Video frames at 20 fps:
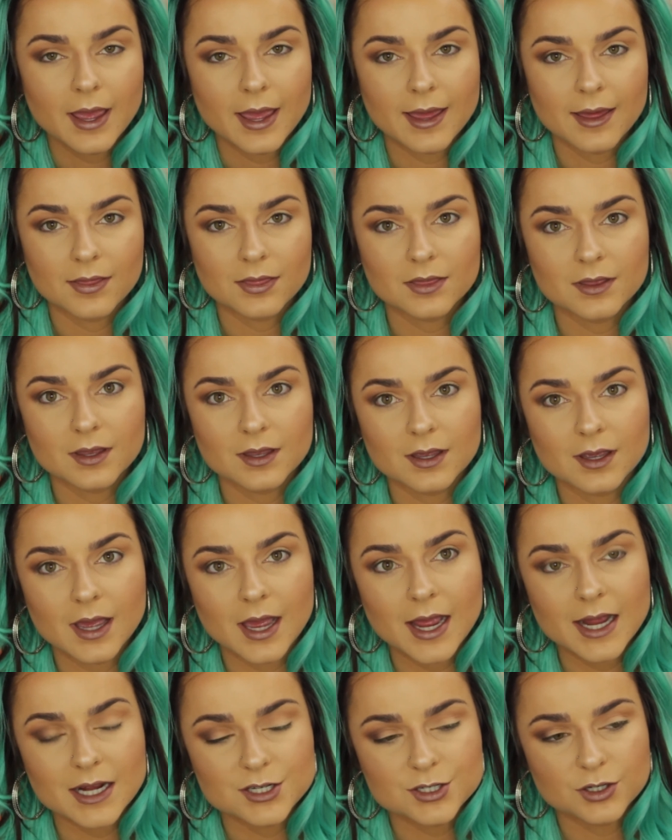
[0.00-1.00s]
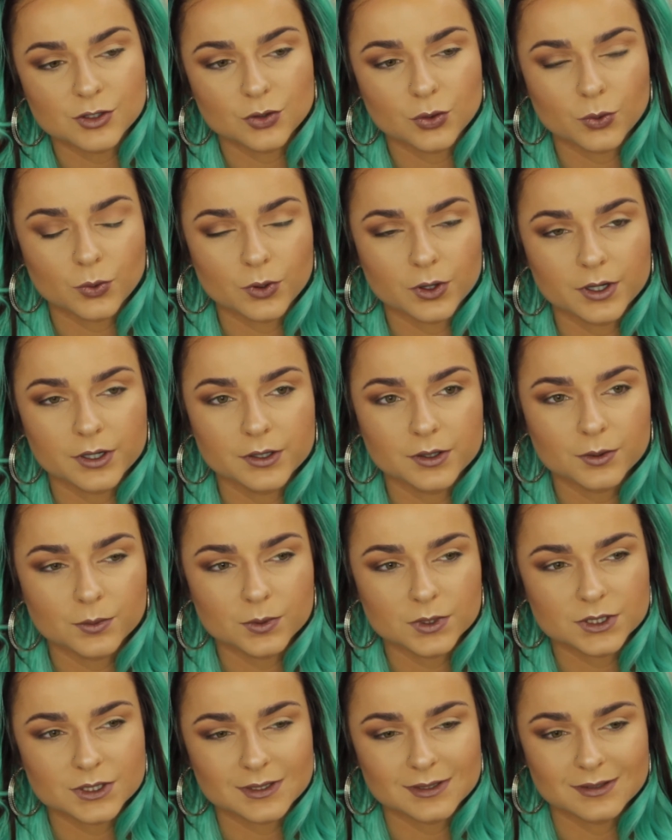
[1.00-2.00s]
and the Editorial,
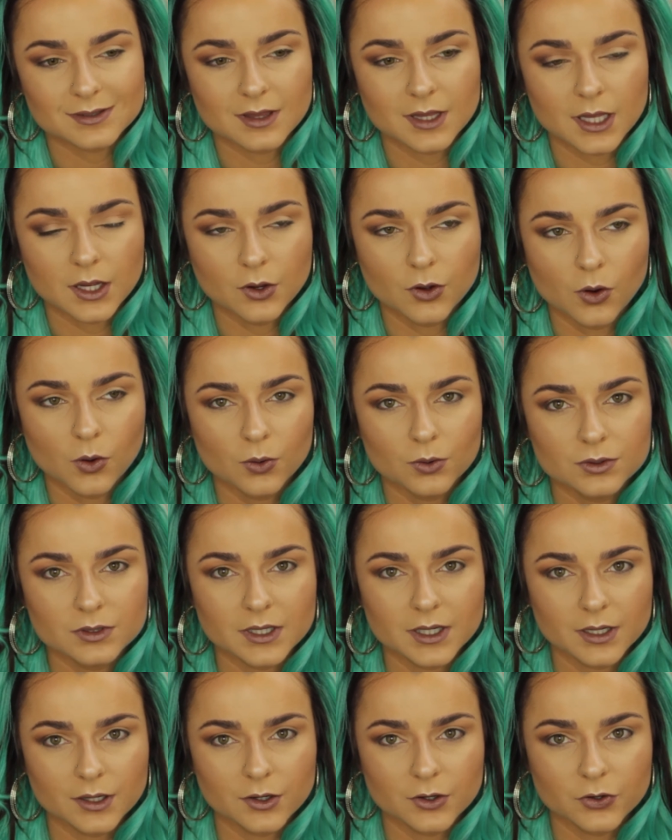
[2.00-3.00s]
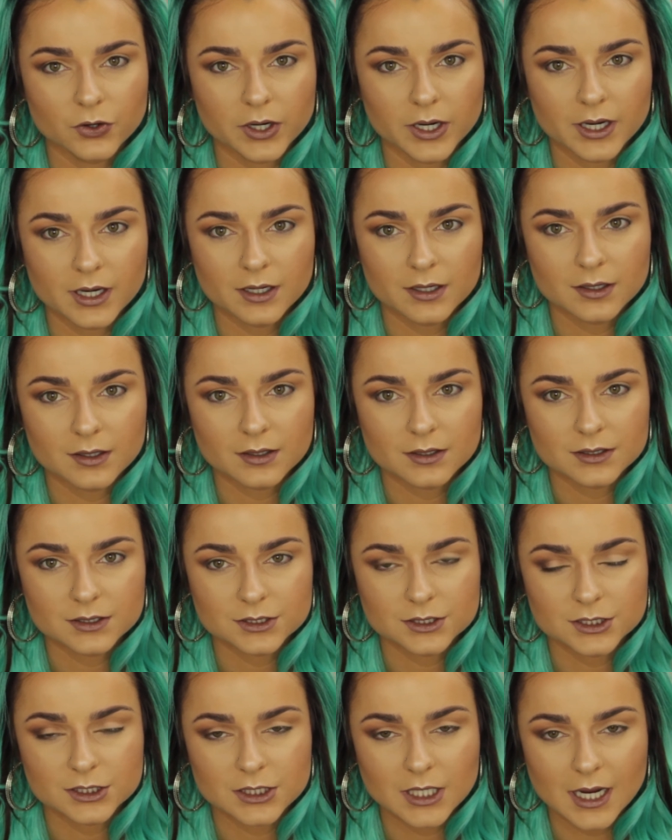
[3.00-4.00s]
which is the gold and green
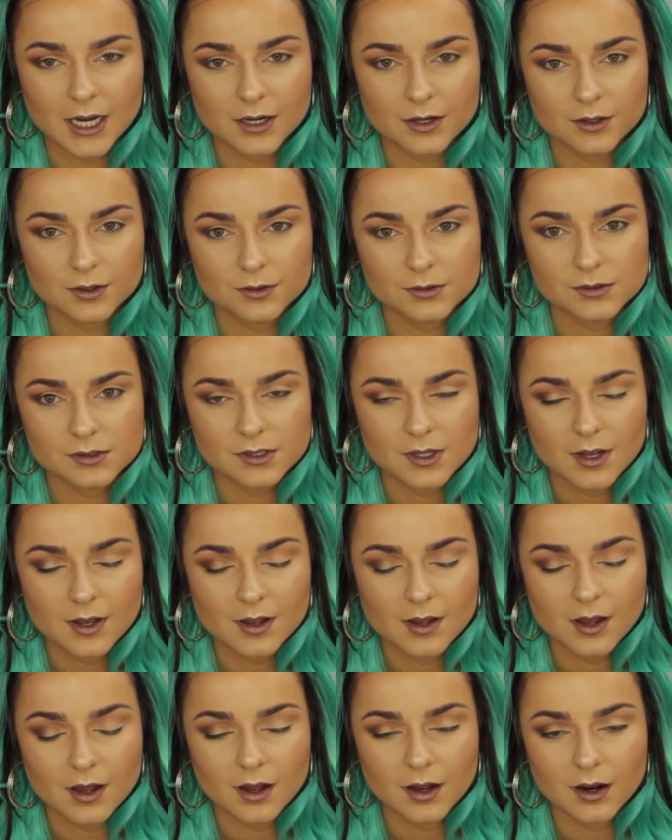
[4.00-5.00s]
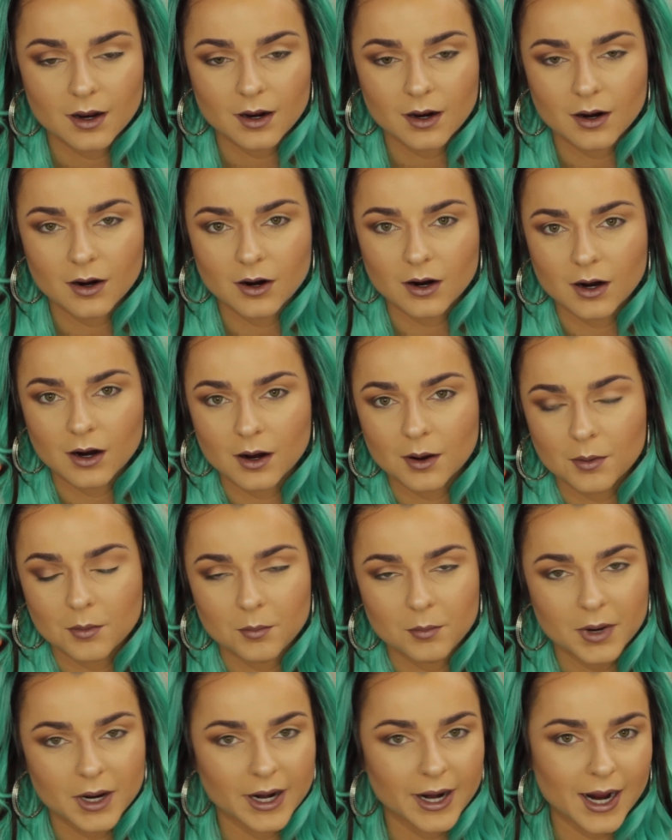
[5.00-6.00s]
shadows, are
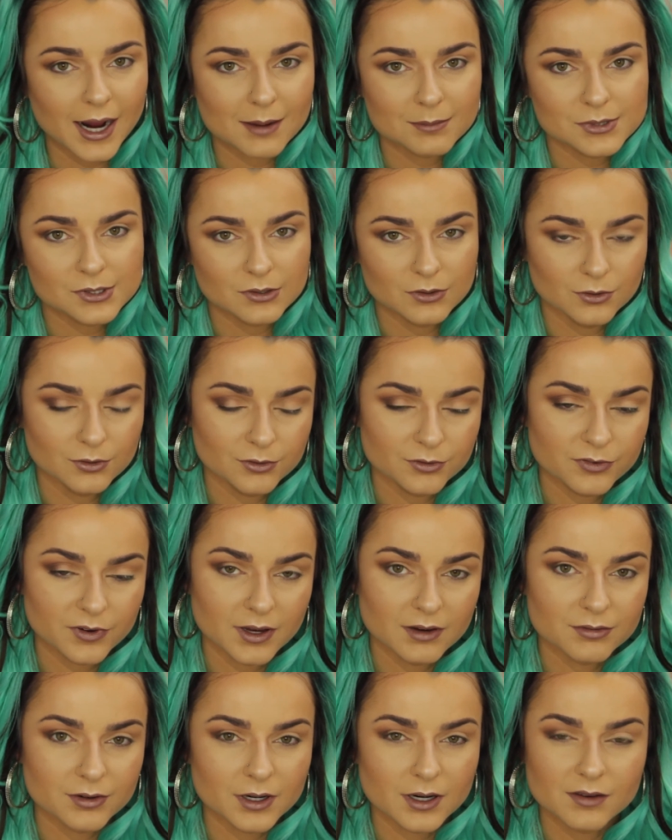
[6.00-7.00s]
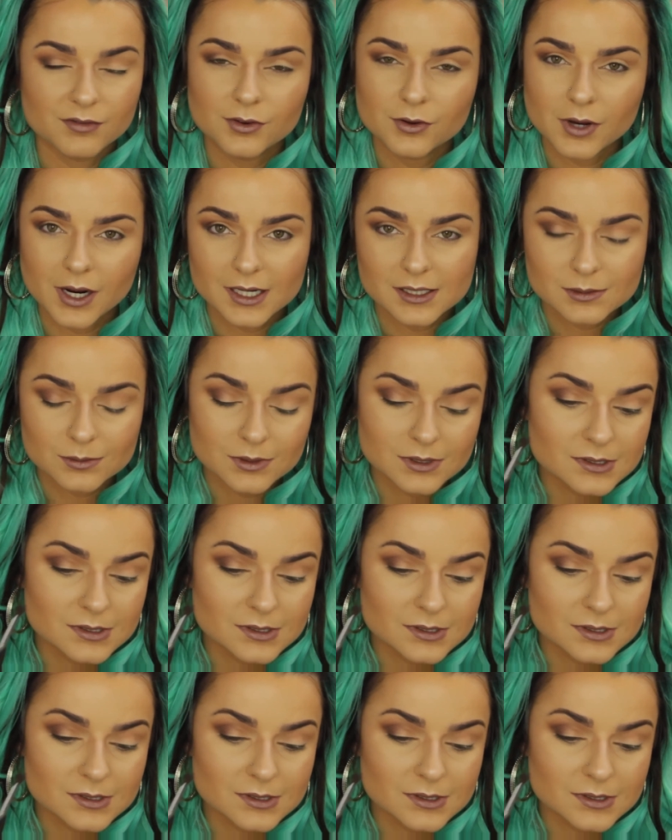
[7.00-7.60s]
my absolute favorite. If you guys